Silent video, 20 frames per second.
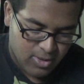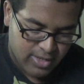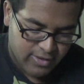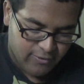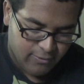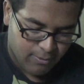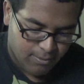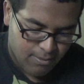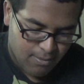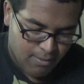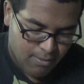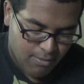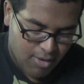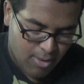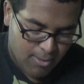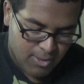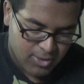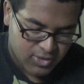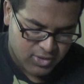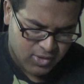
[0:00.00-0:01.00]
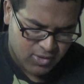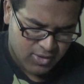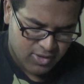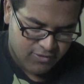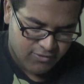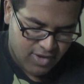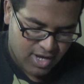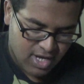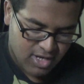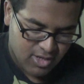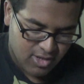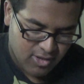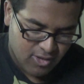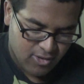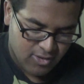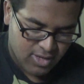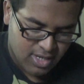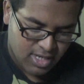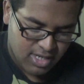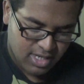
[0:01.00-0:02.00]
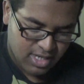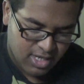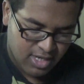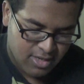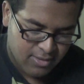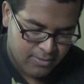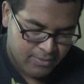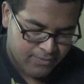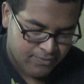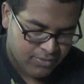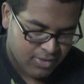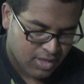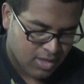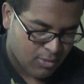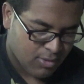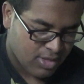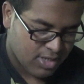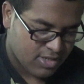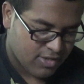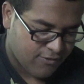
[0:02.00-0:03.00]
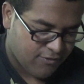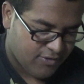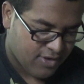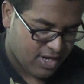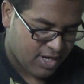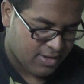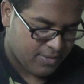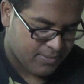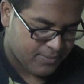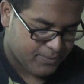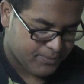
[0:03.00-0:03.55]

if Momo's is fine or not, and we need to find